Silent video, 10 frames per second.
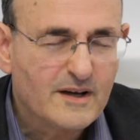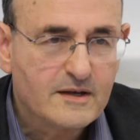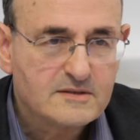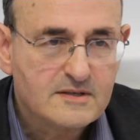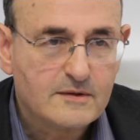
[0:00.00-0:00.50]

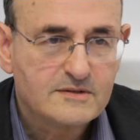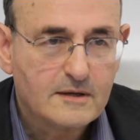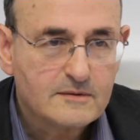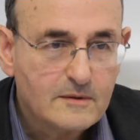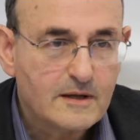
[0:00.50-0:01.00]
against
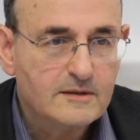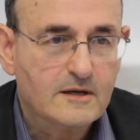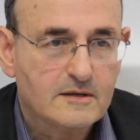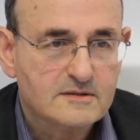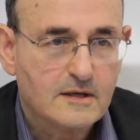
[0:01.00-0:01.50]
housing and to lend
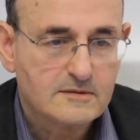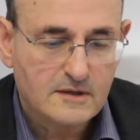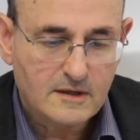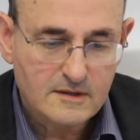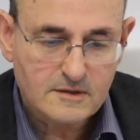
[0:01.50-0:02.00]
against
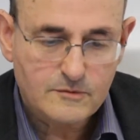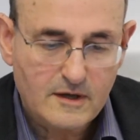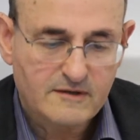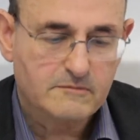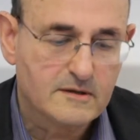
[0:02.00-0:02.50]
housing is
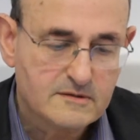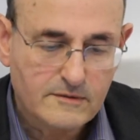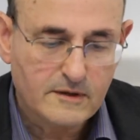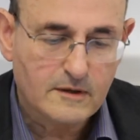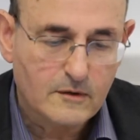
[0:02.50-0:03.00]
attractive because
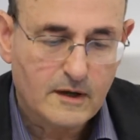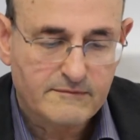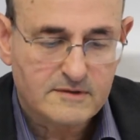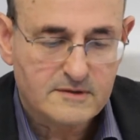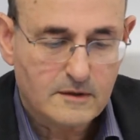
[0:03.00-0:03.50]
you think you
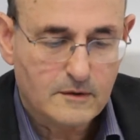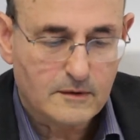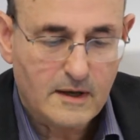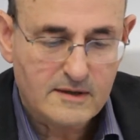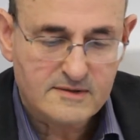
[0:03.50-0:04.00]
have a
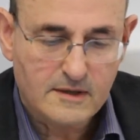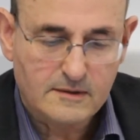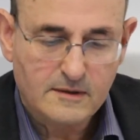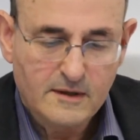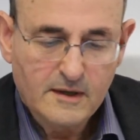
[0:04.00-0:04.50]
secure
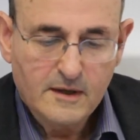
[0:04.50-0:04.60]
asset,